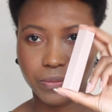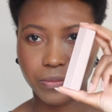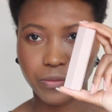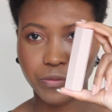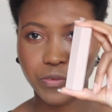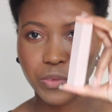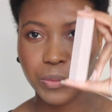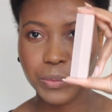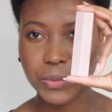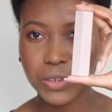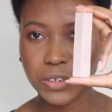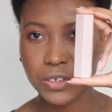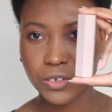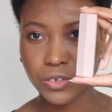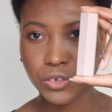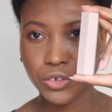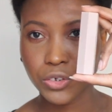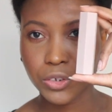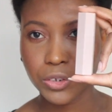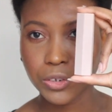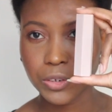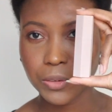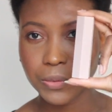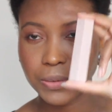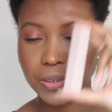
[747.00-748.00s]
from this
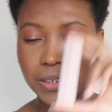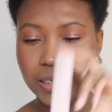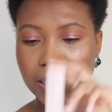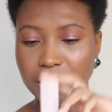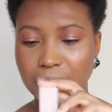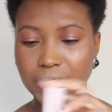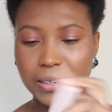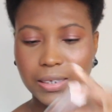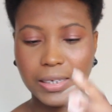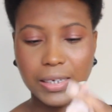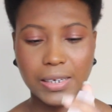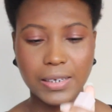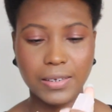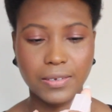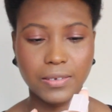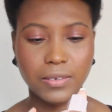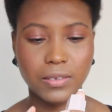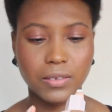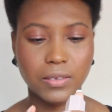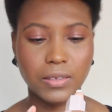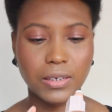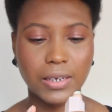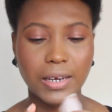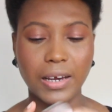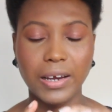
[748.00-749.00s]
trio set is the